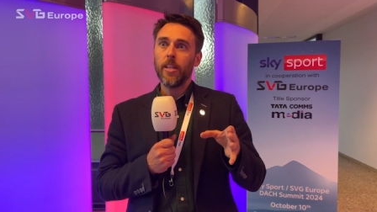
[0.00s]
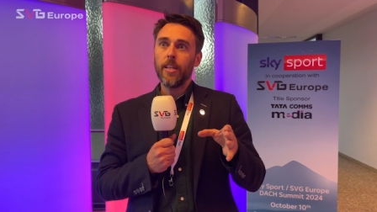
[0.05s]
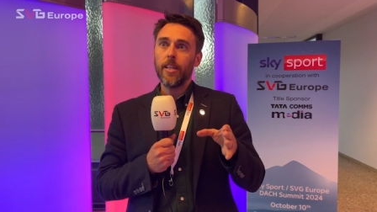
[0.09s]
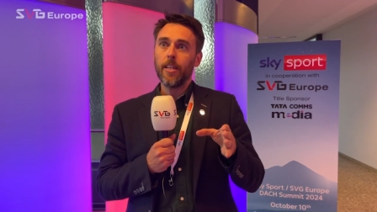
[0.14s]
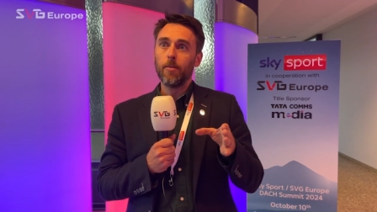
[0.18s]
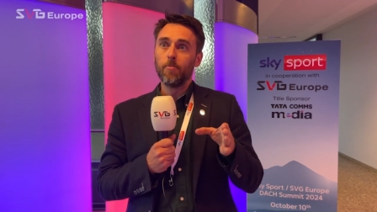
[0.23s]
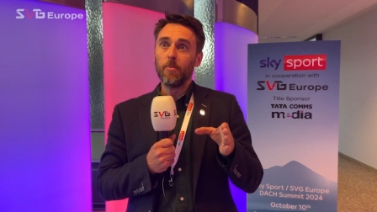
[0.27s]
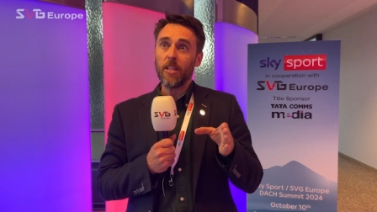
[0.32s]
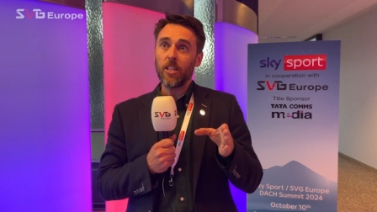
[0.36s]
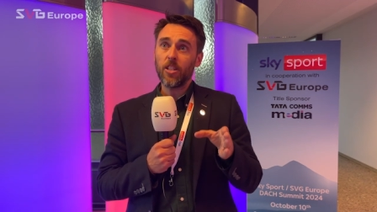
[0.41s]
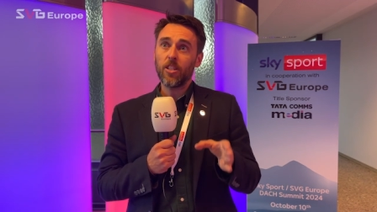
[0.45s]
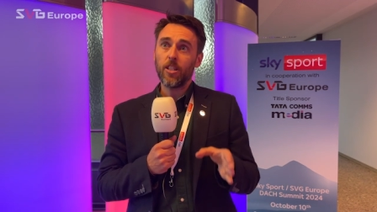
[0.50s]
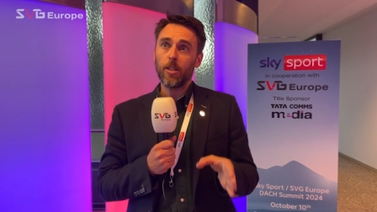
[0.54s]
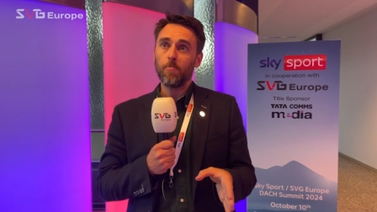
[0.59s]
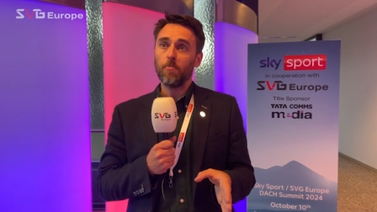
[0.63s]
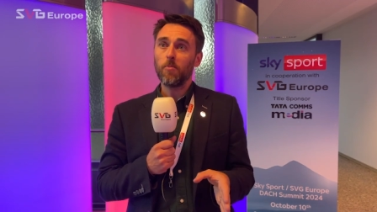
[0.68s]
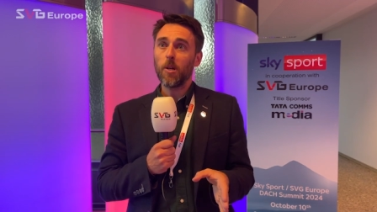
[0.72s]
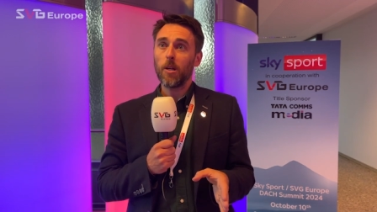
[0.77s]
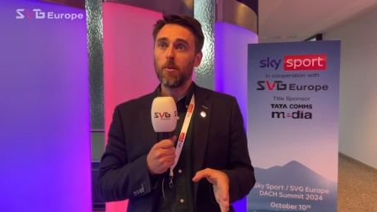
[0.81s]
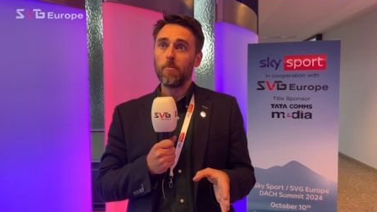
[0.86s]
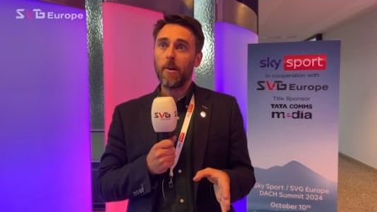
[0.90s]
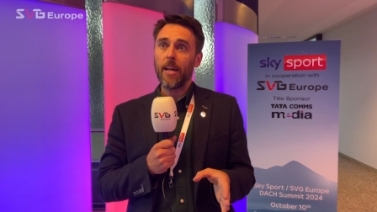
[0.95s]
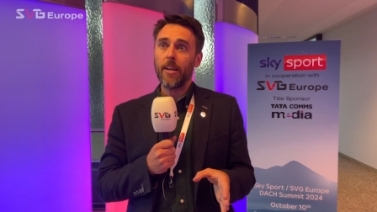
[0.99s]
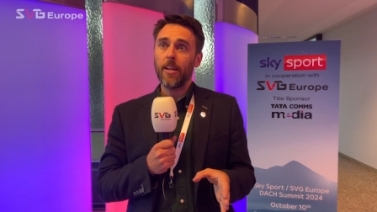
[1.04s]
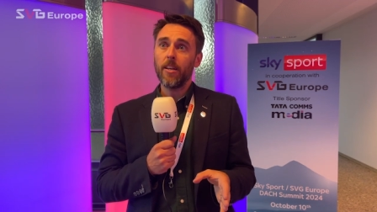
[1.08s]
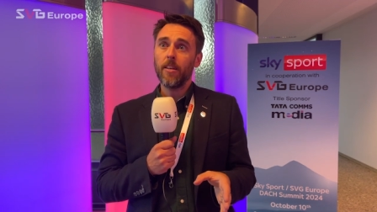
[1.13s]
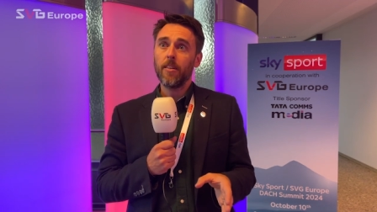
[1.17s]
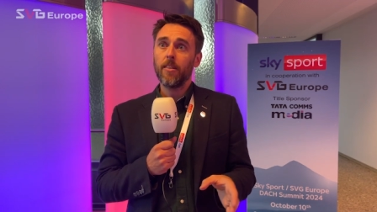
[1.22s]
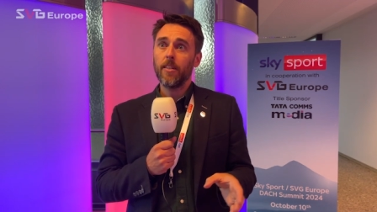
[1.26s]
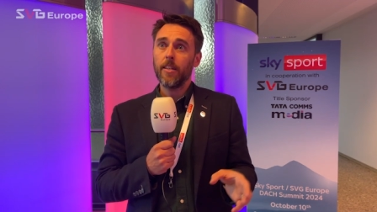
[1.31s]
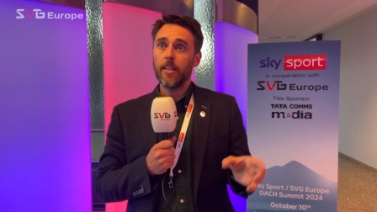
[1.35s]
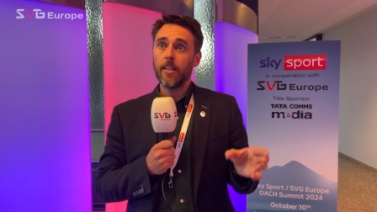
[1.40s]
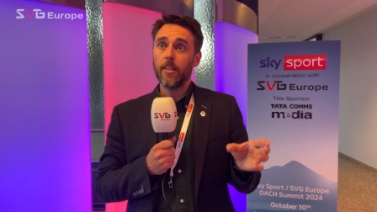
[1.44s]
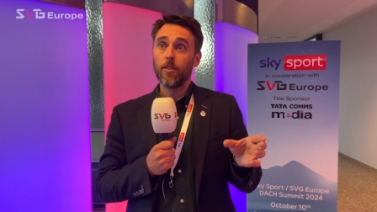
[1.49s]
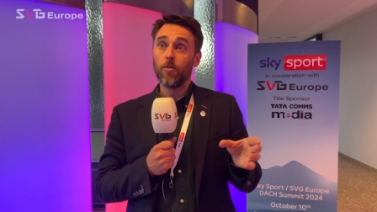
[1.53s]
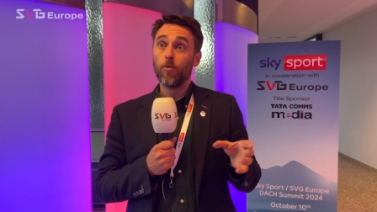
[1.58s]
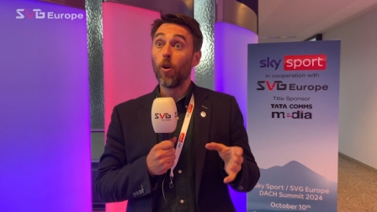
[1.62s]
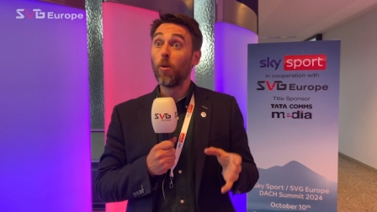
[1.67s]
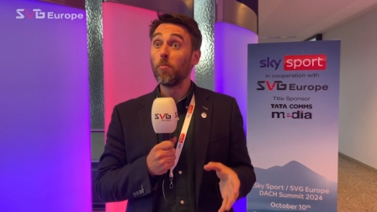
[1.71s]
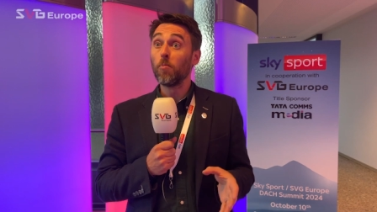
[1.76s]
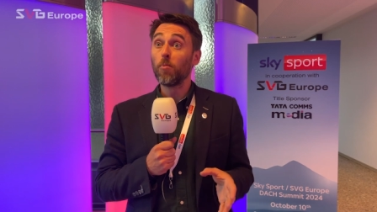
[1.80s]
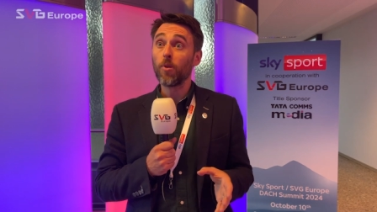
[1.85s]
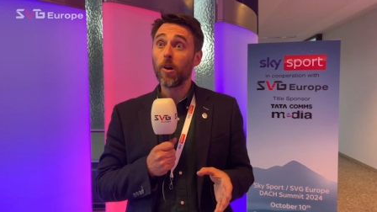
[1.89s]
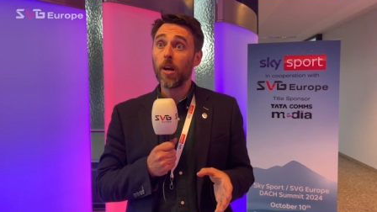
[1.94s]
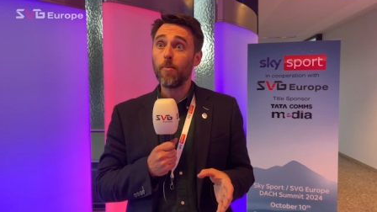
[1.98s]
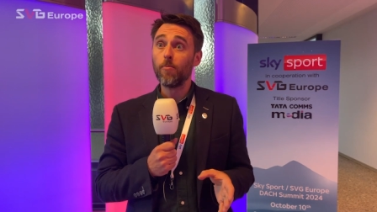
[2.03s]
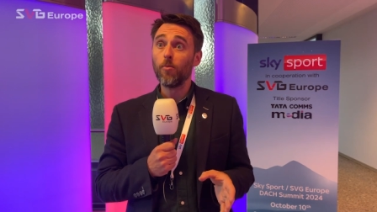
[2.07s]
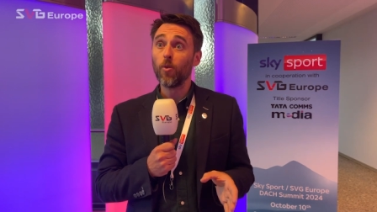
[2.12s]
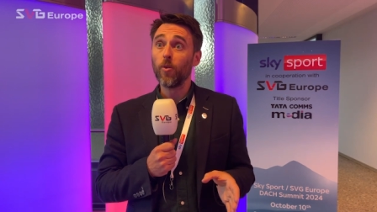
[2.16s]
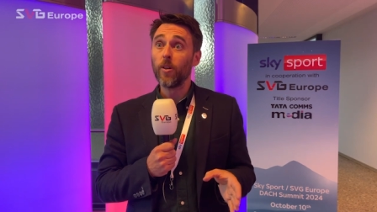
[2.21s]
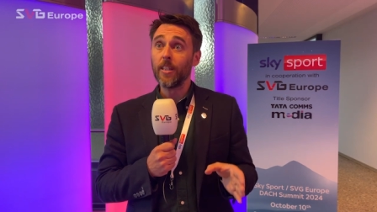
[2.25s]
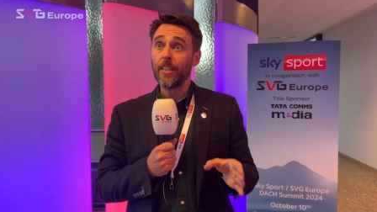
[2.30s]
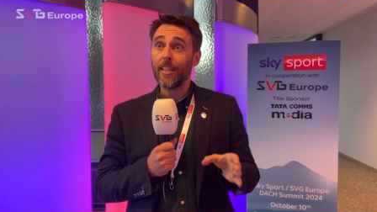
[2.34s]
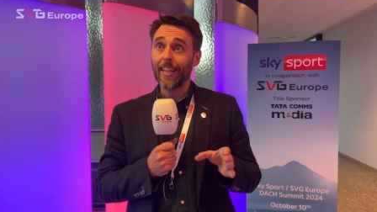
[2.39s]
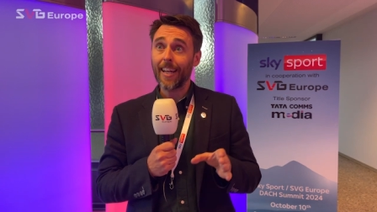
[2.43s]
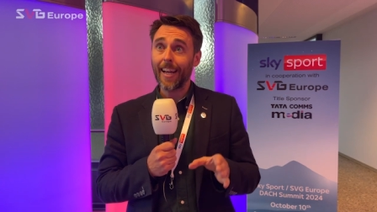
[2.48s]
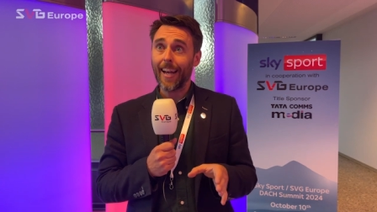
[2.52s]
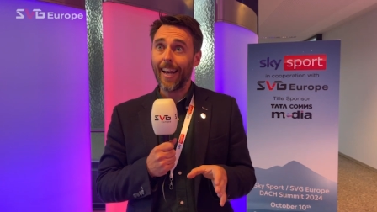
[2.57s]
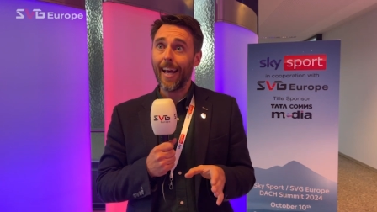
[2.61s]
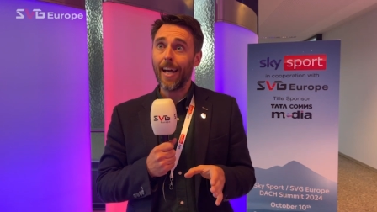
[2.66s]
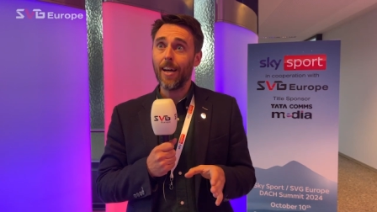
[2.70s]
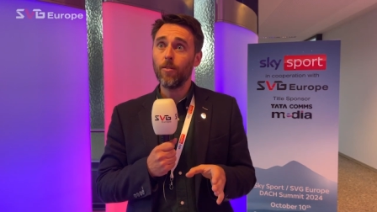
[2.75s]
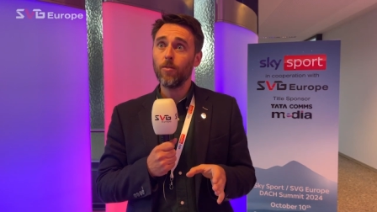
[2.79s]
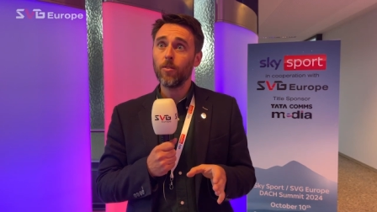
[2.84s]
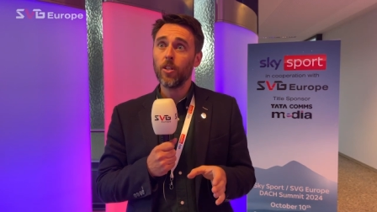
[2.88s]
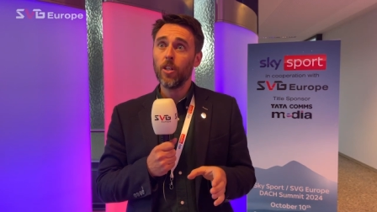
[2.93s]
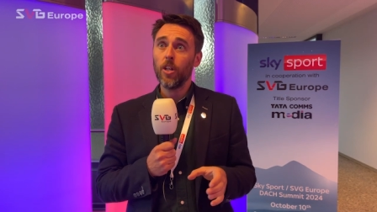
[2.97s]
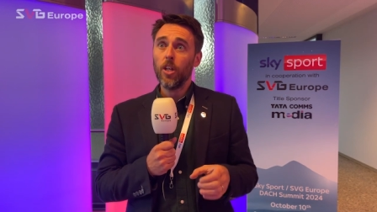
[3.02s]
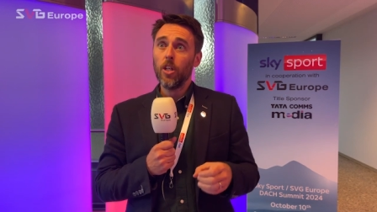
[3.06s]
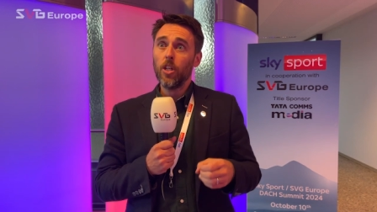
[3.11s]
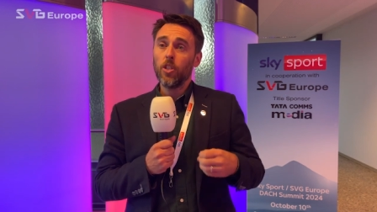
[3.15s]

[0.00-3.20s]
in a much simpler manner, either on-prem or in the cloud.